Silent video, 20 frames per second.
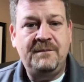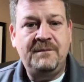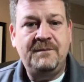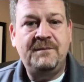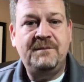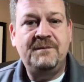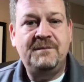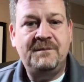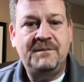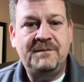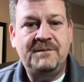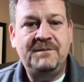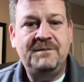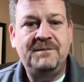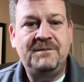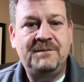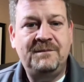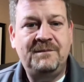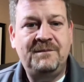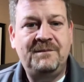
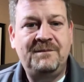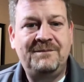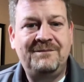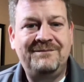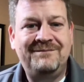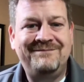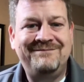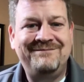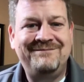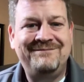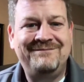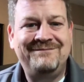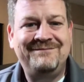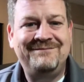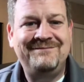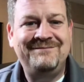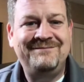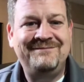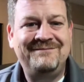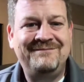
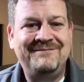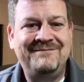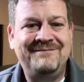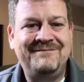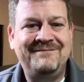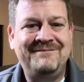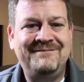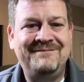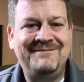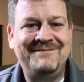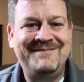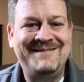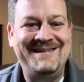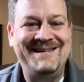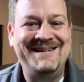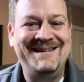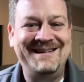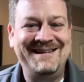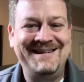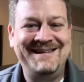
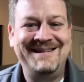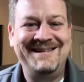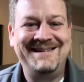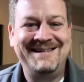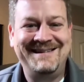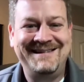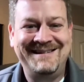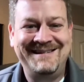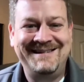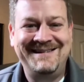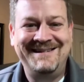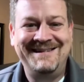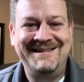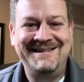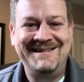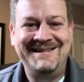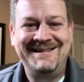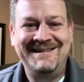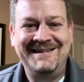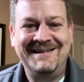(silent)